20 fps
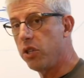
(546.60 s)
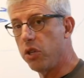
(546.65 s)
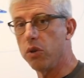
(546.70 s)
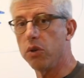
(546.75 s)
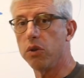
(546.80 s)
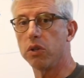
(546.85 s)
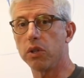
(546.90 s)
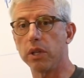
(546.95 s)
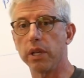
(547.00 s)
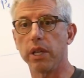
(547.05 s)

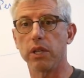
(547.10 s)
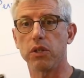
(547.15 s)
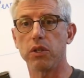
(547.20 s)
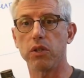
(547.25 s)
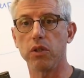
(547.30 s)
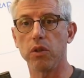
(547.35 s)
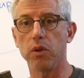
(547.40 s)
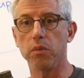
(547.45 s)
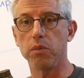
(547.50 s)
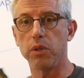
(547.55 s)
usually
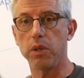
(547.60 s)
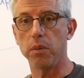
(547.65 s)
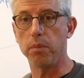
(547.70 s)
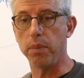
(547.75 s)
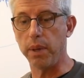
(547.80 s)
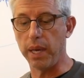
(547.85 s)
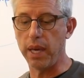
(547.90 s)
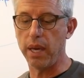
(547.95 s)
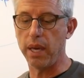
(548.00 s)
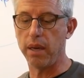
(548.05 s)
assumed to
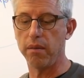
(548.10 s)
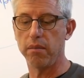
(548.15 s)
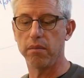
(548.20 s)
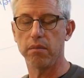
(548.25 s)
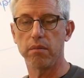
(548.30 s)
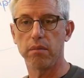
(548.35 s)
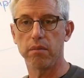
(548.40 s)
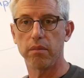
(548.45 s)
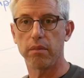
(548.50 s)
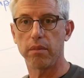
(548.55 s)
be
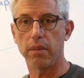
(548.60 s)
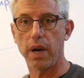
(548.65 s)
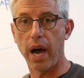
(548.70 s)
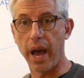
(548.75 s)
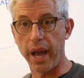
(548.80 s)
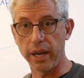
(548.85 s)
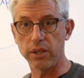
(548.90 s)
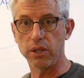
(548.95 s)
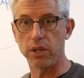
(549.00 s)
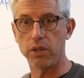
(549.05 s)

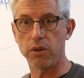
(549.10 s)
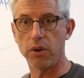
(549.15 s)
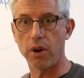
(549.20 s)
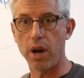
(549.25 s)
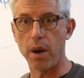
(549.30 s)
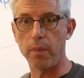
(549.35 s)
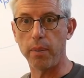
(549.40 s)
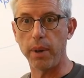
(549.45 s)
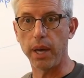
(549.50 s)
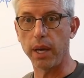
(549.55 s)

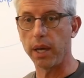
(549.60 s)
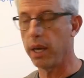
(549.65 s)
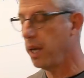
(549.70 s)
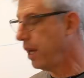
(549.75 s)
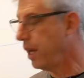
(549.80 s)
isotropic.